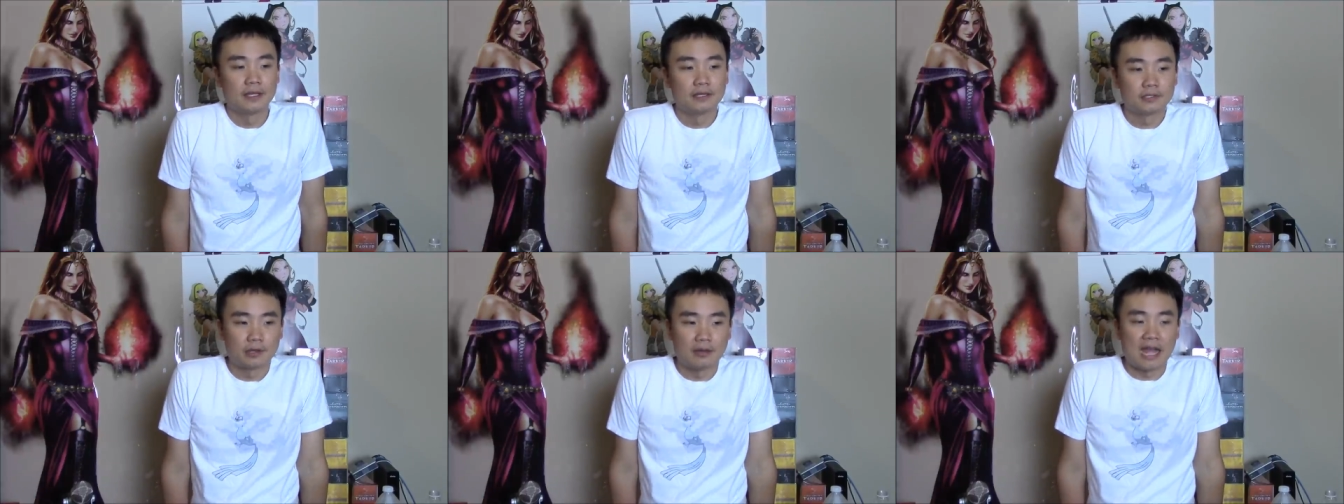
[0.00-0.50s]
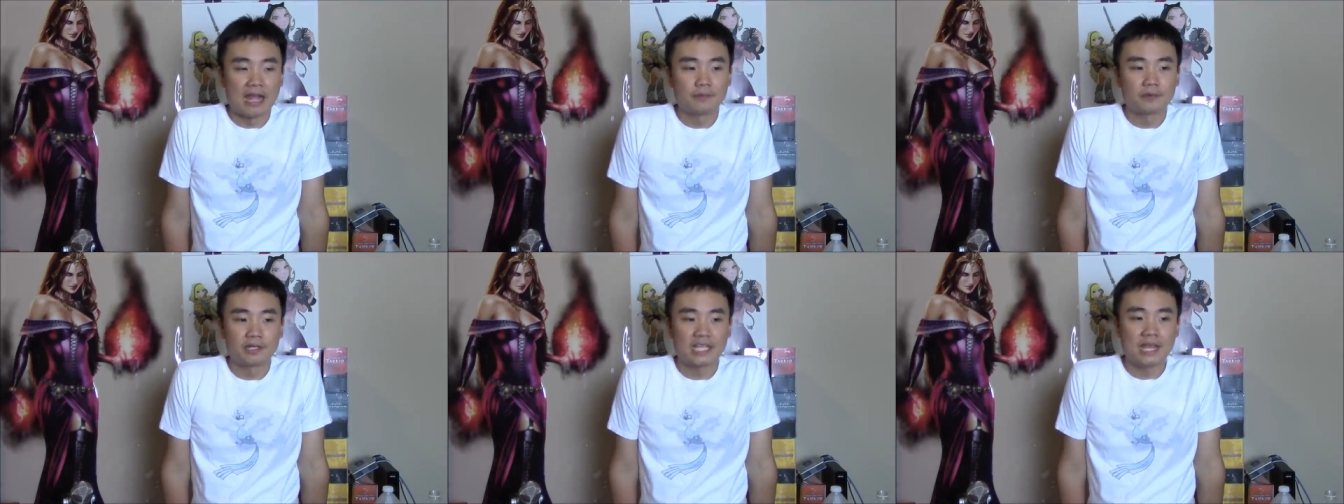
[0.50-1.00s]
So I'm
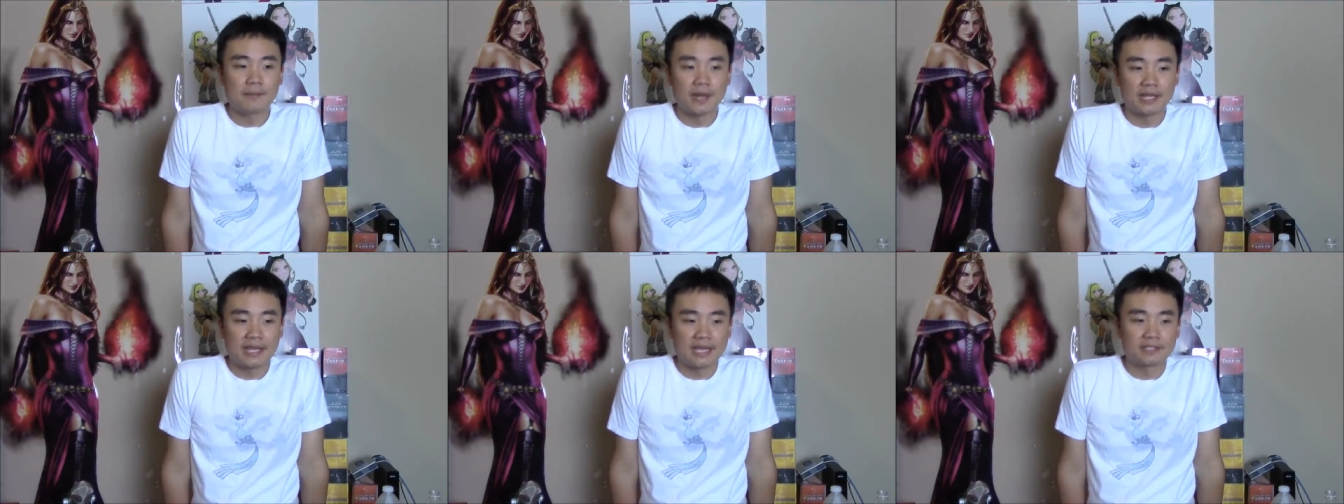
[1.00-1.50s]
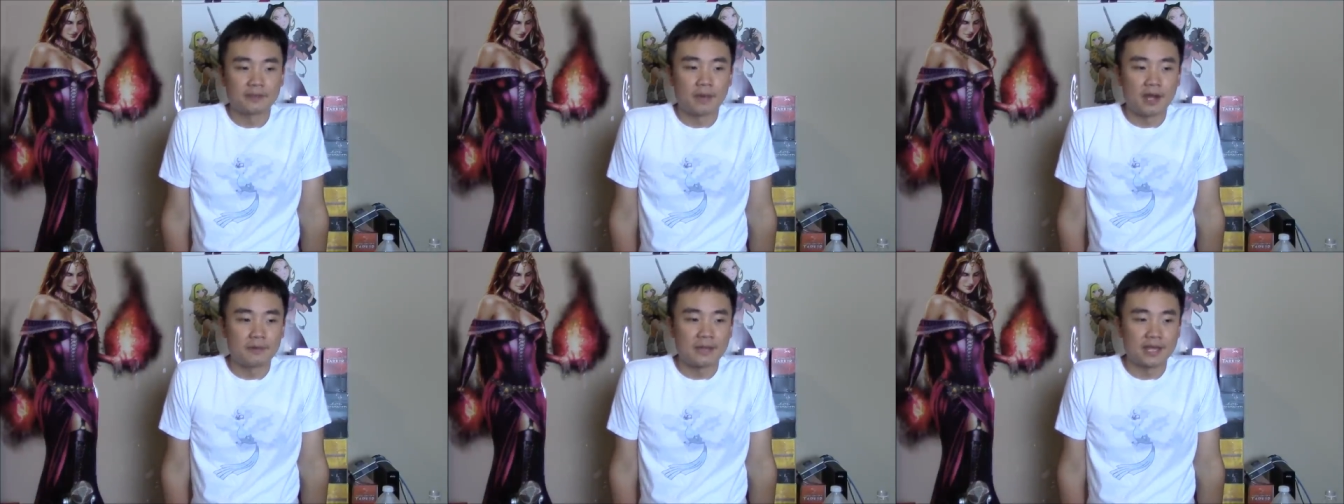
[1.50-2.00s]
going to keep my case of
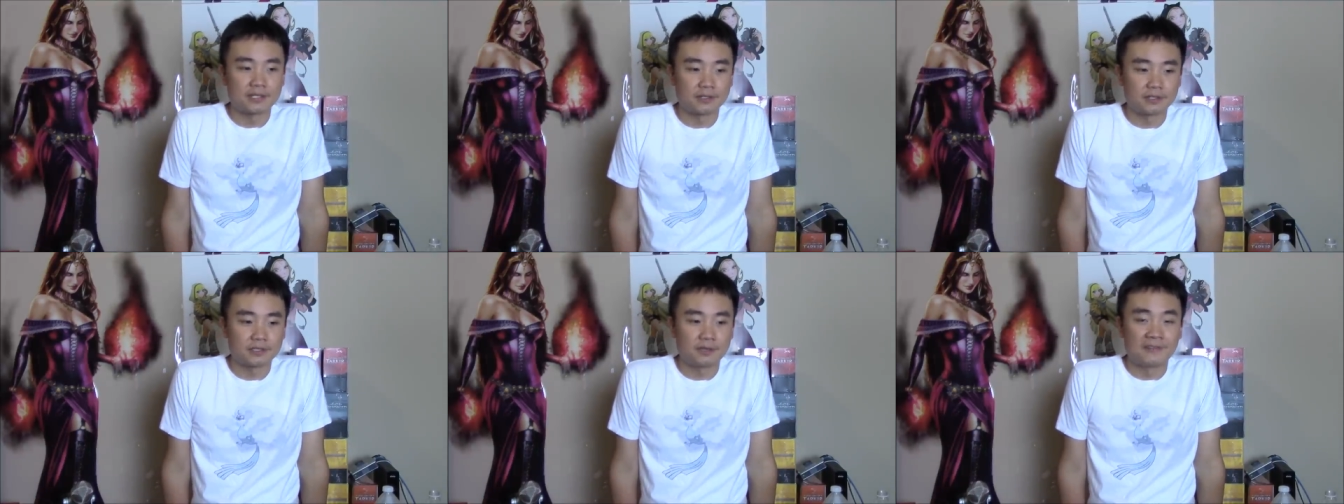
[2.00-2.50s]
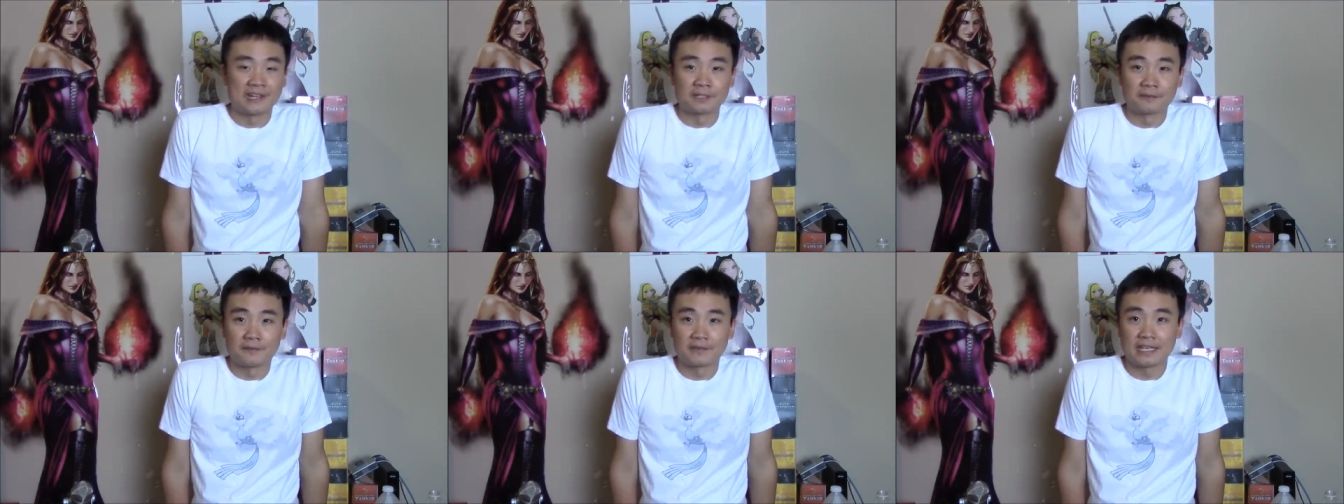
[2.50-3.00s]
Modern Masters
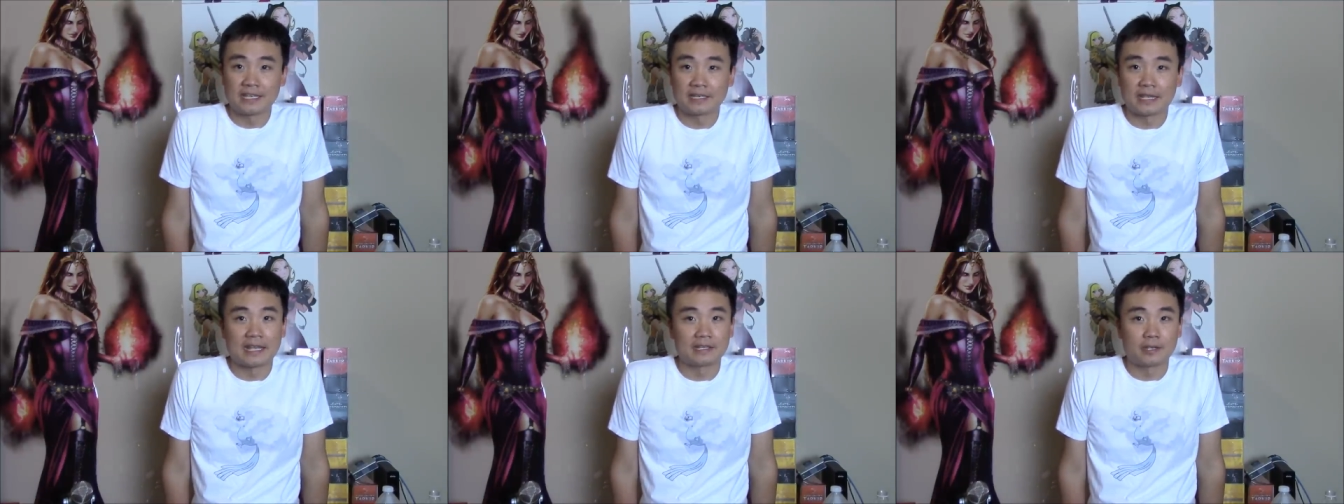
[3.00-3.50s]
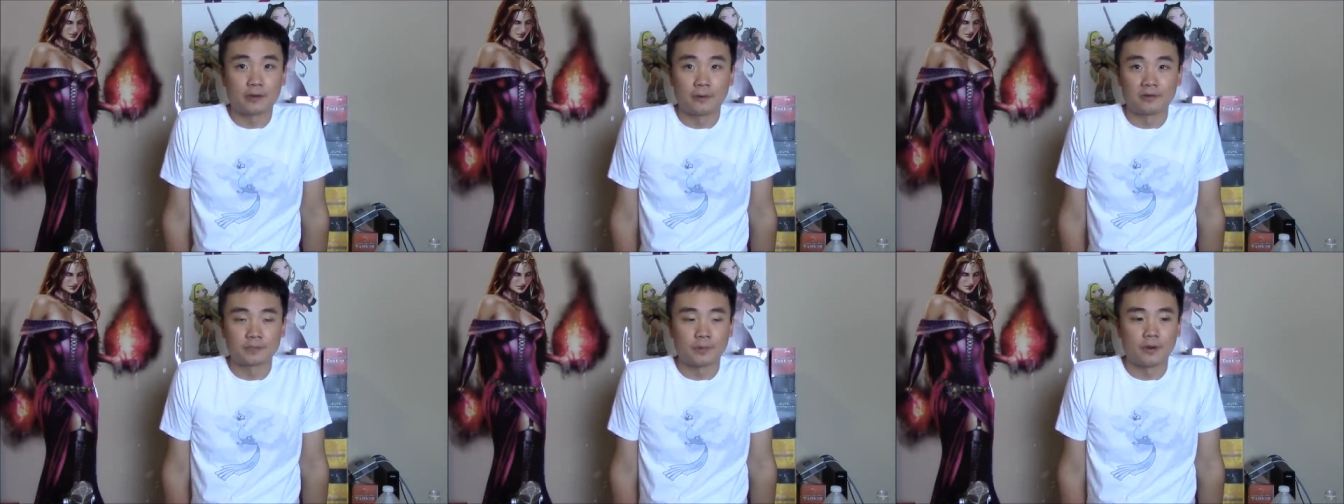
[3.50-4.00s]
2015 in the
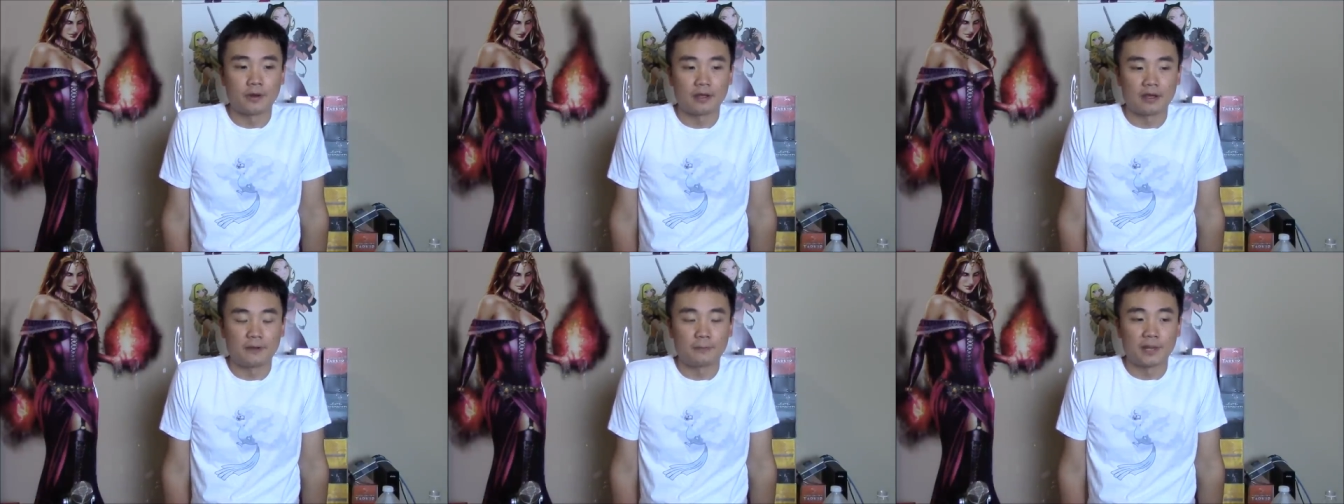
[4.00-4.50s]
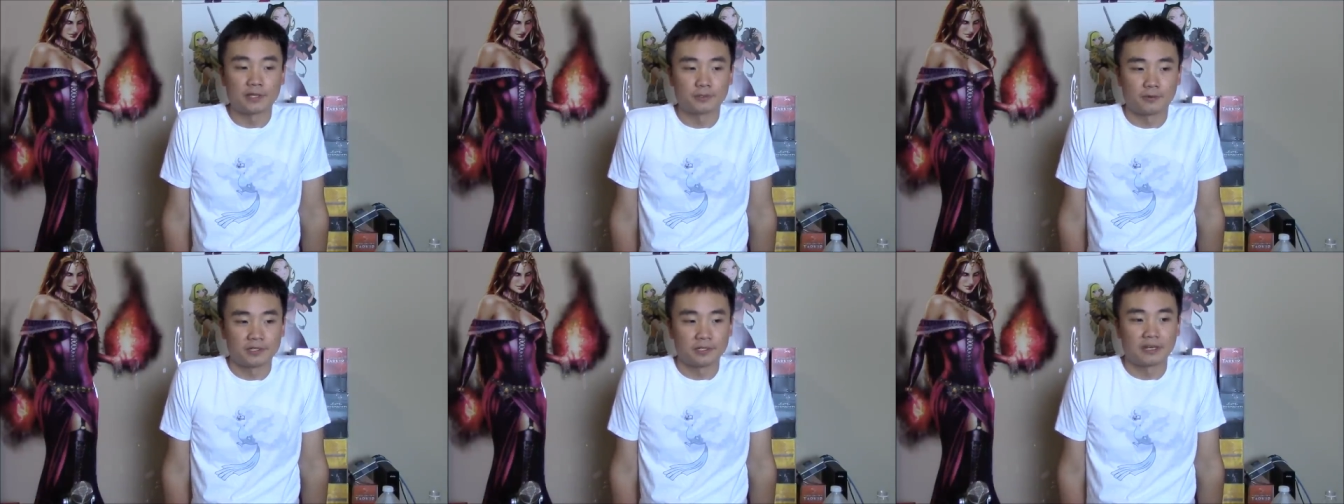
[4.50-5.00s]
coldest part of my
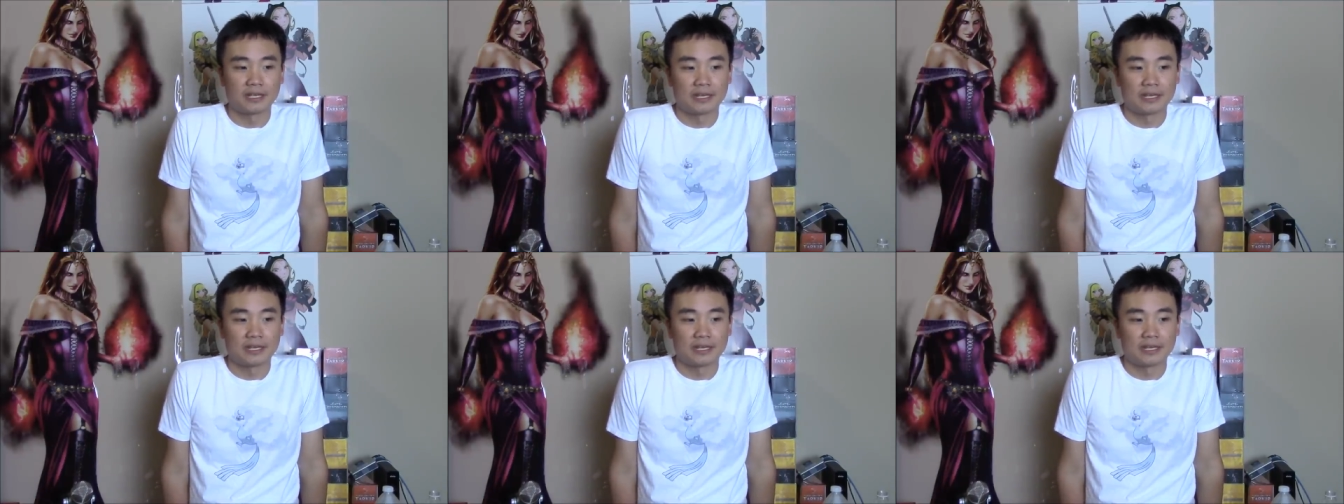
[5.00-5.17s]
storage unit